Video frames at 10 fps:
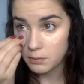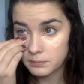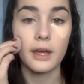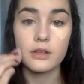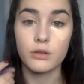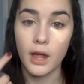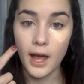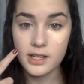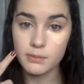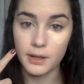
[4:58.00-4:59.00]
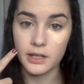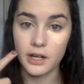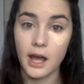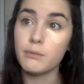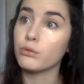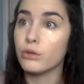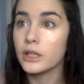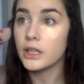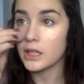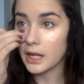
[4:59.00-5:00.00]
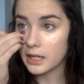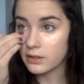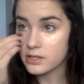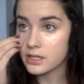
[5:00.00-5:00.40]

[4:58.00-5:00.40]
Okay, so that eye's blended. I'm really liking this